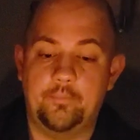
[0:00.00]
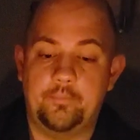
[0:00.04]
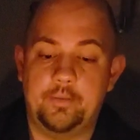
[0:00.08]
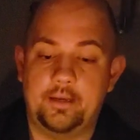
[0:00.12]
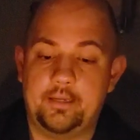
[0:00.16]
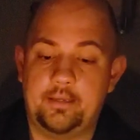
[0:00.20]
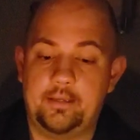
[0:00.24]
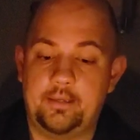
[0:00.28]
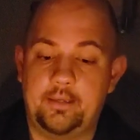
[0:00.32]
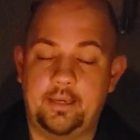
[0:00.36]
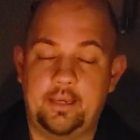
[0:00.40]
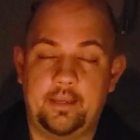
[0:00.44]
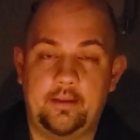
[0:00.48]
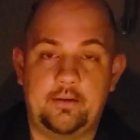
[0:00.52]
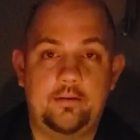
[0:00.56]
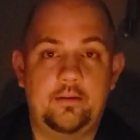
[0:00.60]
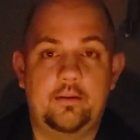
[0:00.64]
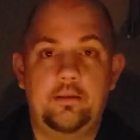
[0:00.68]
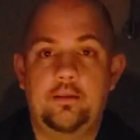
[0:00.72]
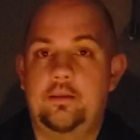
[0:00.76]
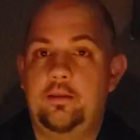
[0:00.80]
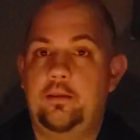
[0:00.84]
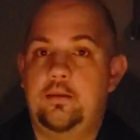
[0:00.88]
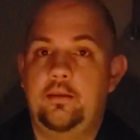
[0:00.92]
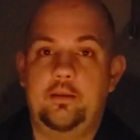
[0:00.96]
Again,
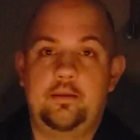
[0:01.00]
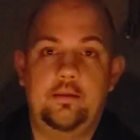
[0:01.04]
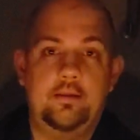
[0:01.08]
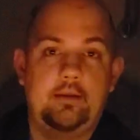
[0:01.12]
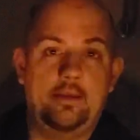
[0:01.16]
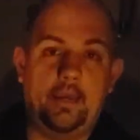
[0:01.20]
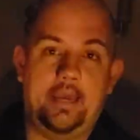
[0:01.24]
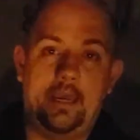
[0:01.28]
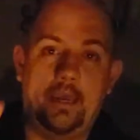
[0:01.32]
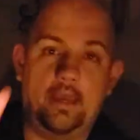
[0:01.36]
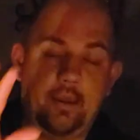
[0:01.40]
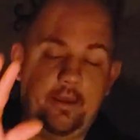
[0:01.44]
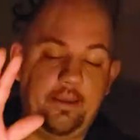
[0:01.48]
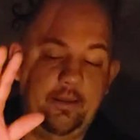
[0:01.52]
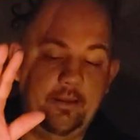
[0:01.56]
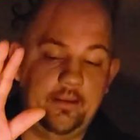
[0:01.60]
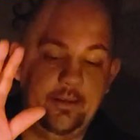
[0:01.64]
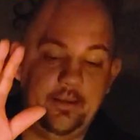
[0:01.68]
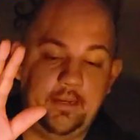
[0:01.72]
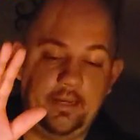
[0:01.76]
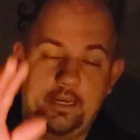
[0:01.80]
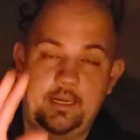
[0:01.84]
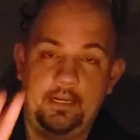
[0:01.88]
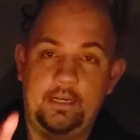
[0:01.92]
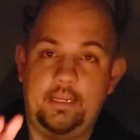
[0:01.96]

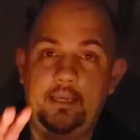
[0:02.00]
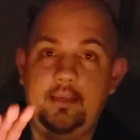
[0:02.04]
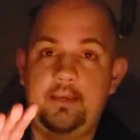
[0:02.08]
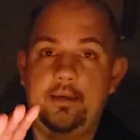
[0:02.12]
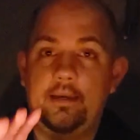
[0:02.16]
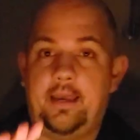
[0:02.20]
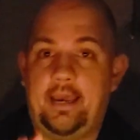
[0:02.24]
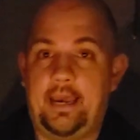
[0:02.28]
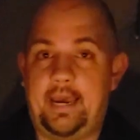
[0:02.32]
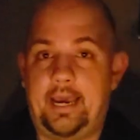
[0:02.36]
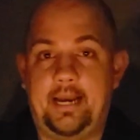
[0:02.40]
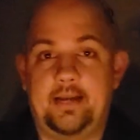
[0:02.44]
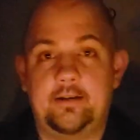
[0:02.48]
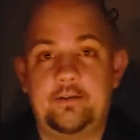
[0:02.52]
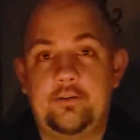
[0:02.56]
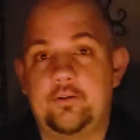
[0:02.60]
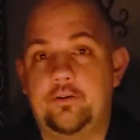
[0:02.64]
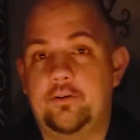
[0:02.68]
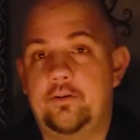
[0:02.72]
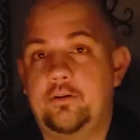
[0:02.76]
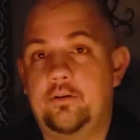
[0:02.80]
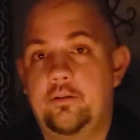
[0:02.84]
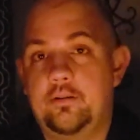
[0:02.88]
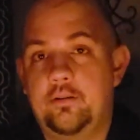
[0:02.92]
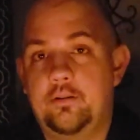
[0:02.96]
any
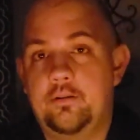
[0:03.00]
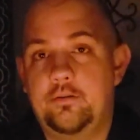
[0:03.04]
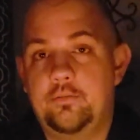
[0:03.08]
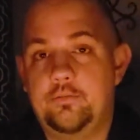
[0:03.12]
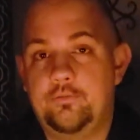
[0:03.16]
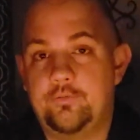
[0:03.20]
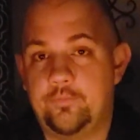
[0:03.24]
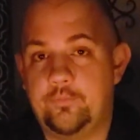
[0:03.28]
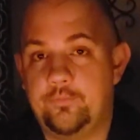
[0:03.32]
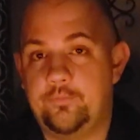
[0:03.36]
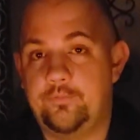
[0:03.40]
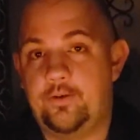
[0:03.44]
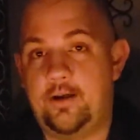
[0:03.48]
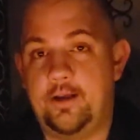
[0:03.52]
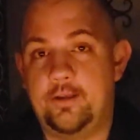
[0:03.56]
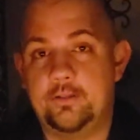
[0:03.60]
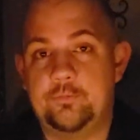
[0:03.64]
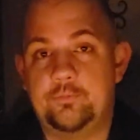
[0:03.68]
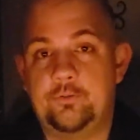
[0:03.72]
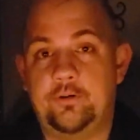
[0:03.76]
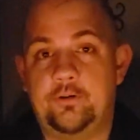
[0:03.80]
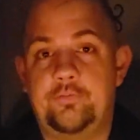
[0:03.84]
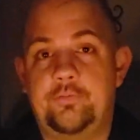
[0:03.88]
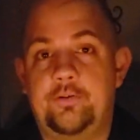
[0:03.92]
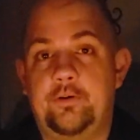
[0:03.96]
actor from
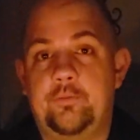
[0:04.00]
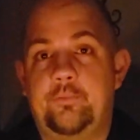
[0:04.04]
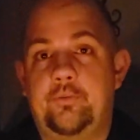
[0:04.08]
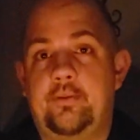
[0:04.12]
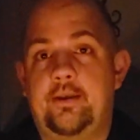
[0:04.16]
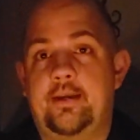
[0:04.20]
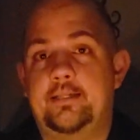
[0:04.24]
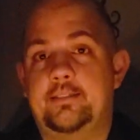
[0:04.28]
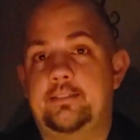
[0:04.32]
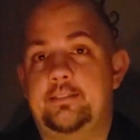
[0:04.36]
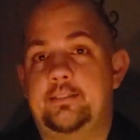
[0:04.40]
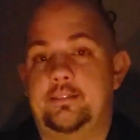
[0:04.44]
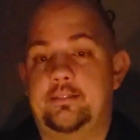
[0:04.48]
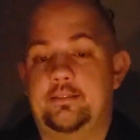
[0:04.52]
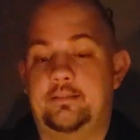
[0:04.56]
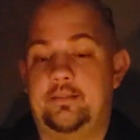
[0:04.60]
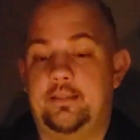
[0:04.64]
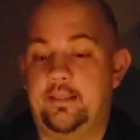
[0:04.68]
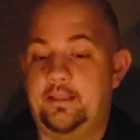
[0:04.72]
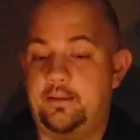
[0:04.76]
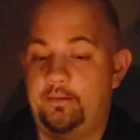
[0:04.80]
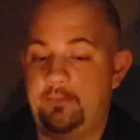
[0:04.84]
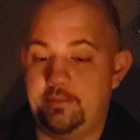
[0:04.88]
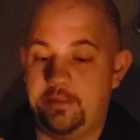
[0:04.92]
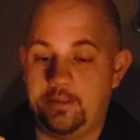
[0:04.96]
Fallsburg Fearplex
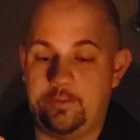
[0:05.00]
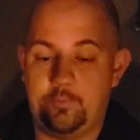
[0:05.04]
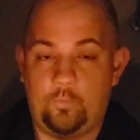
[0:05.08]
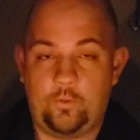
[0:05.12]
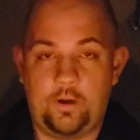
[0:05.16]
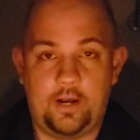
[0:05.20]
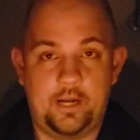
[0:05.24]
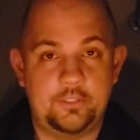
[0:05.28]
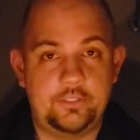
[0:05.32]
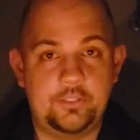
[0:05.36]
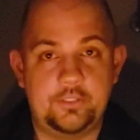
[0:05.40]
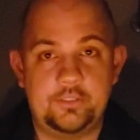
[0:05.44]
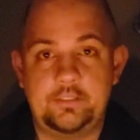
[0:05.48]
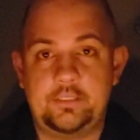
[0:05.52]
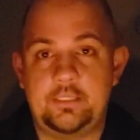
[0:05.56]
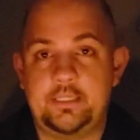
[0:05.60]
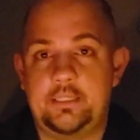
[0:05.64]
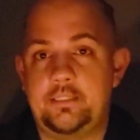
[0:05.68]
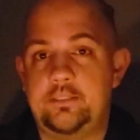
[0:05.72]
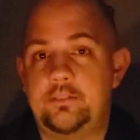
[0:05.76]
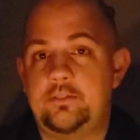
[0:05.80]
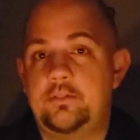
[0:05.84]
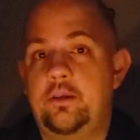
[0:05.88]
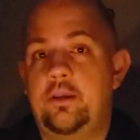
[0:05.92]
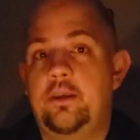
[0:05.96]
that watches
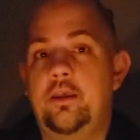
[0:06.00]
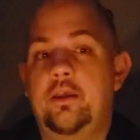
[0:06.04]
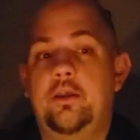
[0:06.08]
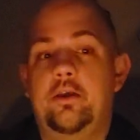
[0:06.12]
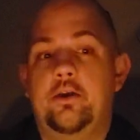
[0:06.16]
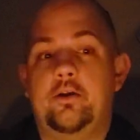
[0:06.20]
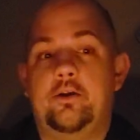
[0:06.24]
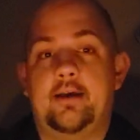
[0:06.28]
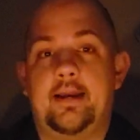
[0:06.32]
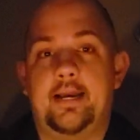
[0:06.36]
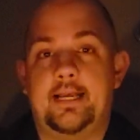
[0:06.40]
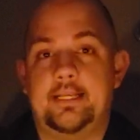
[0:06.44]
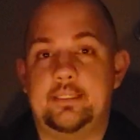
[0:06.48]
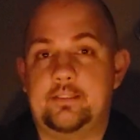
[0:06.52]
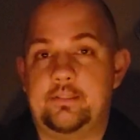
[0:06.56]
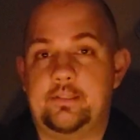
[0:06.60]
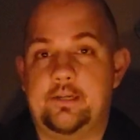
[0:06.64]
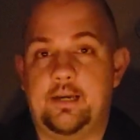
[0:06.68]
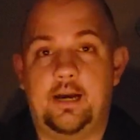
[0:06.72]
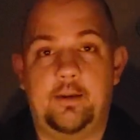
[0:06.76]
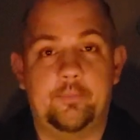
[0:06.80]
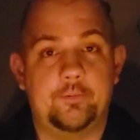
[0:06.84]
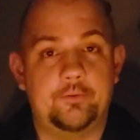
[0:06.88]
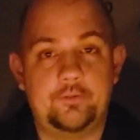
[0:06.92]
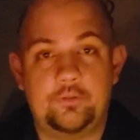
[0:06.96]
this or has the
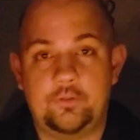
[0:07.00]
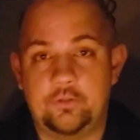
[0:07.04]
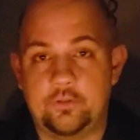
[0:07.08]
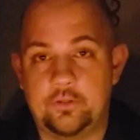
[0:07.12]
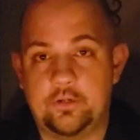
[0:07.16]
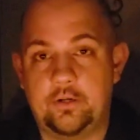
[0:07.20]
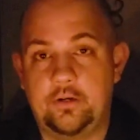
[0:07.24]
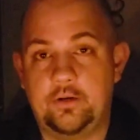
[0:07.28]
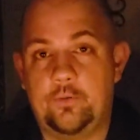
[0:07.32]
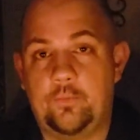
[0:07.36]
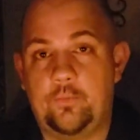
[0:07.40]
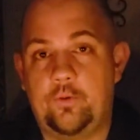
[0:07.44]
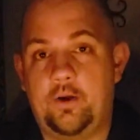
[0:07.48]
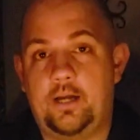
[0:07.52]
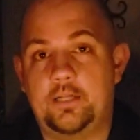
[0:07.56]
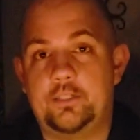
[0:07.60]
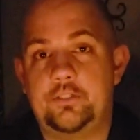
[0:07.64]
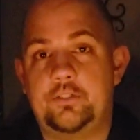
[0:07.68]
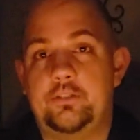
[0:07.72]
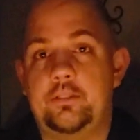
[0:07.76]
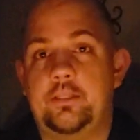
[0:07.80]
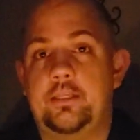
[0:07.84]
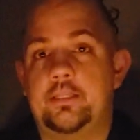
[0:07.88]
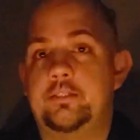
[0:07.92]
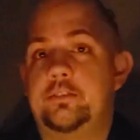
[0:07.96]
opportunity to
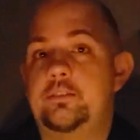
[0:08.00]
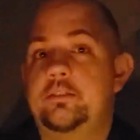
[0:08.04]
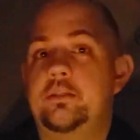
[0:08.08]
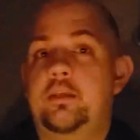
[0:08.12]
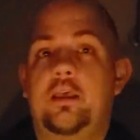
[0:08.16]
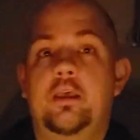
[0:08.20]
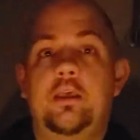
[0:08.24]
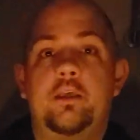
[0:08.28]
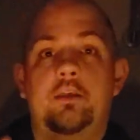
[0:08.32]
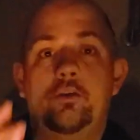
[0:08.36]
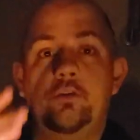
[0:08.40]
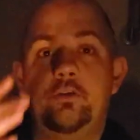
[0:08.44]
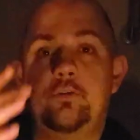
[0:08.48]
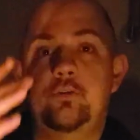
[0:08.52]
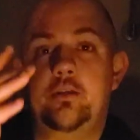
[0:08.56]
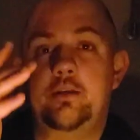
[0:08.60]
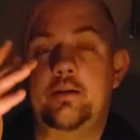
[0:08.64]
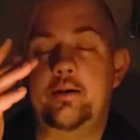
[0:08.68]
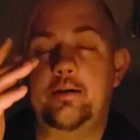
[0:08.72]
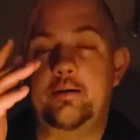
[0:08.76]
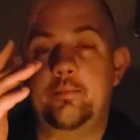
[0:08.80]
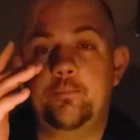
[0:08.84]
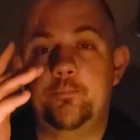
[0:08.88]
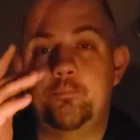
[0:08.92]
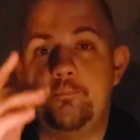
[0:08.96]
watch this, you did
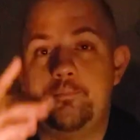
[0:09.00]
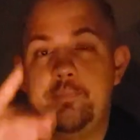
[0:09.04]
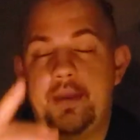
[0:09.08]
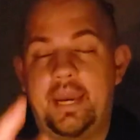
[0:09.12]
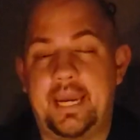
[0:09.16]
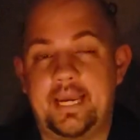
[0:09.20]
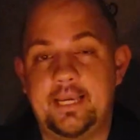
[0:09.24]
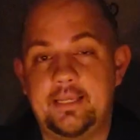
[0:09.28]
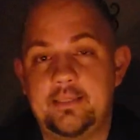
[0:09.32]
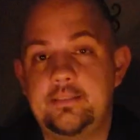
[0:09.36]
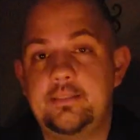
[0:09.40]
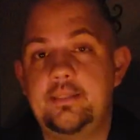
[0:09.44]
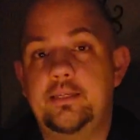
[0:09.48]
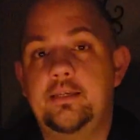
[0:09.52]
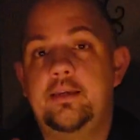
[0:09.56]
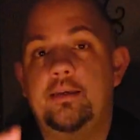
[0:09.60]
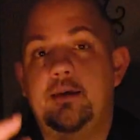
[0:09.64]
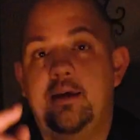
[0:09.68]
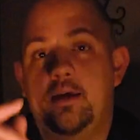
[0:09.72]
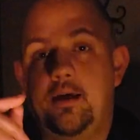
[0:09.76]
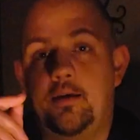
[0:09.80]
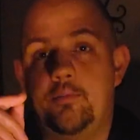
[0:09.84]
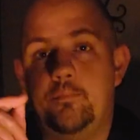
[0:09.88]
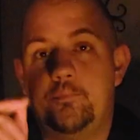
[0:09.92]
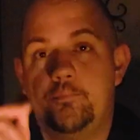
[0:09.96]
an amazing,
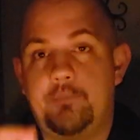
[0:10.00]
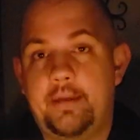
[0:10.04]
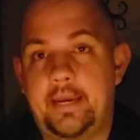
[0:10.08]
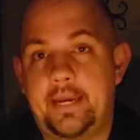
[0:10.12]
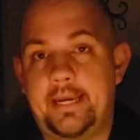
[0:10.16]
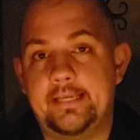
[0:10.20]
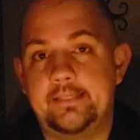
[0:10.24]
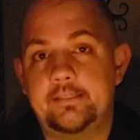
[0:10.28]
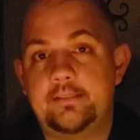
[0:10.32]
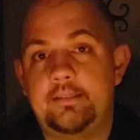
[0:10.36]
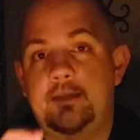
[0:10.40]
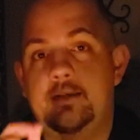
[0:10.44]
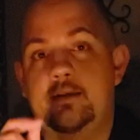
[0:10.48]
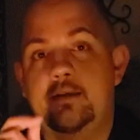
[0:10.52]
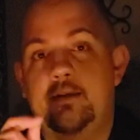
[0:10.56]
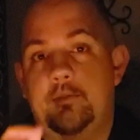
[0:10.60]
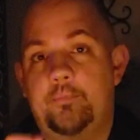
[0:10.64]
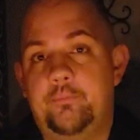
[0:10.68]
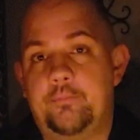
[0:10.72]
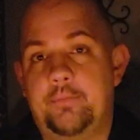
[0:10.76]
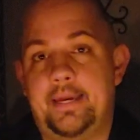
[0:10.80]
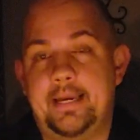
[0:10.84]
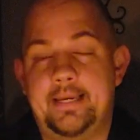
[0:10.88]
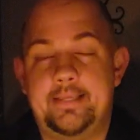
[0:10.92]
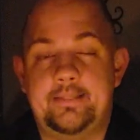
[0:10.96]
amazing,
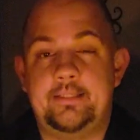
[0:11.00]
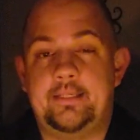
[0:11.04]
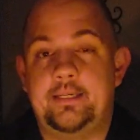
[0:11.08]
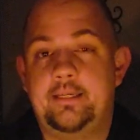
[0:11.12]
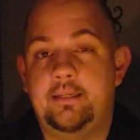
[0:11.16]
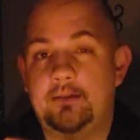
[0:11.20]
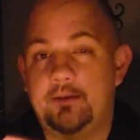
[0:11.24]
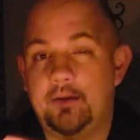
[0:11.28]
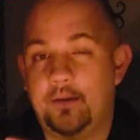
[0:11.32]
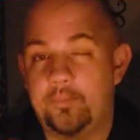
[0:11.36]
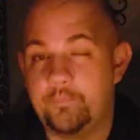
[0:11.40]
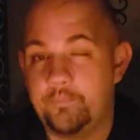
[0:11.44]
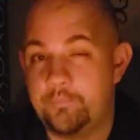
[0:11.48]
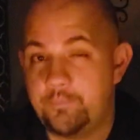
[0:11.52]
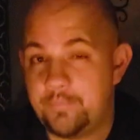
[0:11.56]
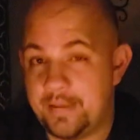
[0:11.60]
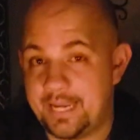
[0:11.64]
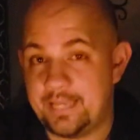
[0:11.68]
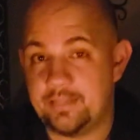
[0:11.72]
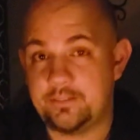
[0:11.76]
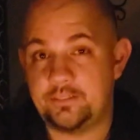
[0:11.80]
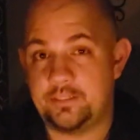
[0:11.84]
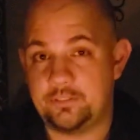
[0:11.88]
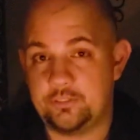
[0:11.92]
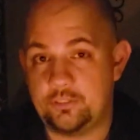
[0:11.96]
amazing,
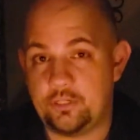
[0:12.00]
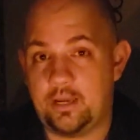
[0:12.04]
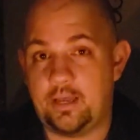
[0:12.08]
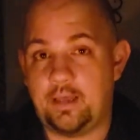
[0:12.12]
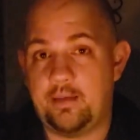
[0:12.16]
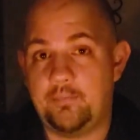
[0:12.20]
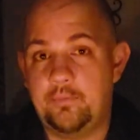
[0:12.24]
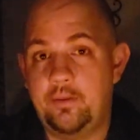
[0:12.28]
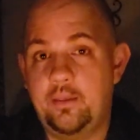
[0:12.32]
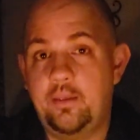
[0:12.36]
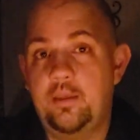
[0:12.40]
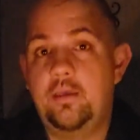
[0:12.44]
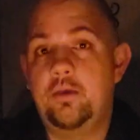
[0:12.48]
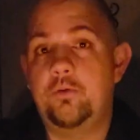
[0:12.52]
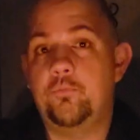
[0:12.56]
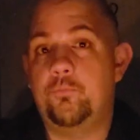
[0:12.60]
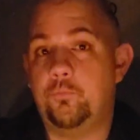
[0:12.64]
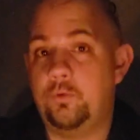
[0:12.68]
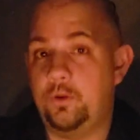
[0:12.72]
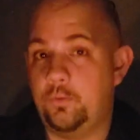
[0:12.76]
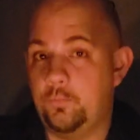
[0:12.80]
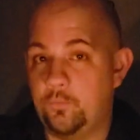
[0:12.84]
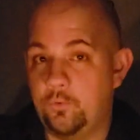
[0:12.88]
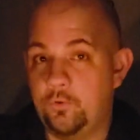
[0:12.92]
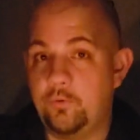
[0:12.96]
amazing job.
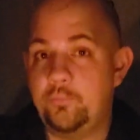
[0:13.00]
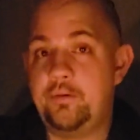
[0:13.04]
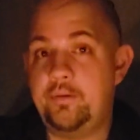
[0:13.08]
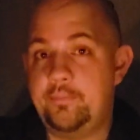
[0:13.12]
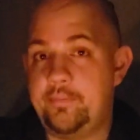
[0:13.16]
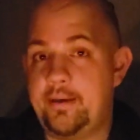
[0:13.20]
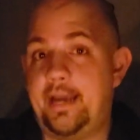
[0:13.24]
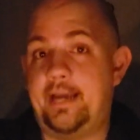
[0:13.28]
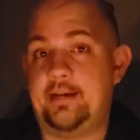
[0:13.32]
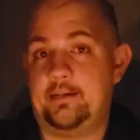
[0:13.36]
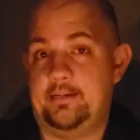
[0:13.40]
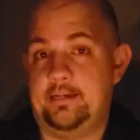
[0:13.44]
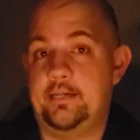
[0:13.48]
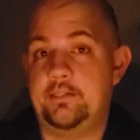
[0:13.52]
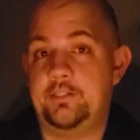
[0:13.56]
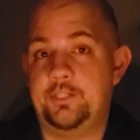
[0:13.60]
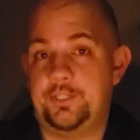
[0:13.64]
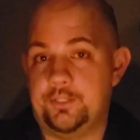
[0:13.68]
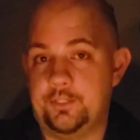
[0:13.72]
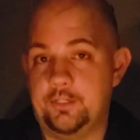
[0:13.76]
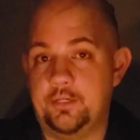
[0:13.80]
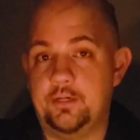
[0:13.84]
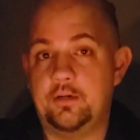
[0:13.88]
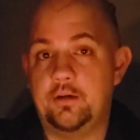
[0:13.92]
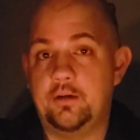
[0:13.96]
We will be back
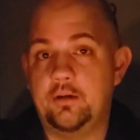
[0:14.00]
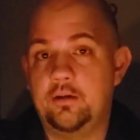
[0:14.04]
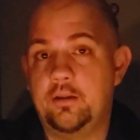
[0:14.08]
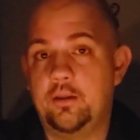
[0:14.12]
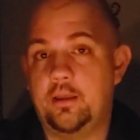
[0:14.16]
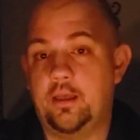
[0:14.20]
next year.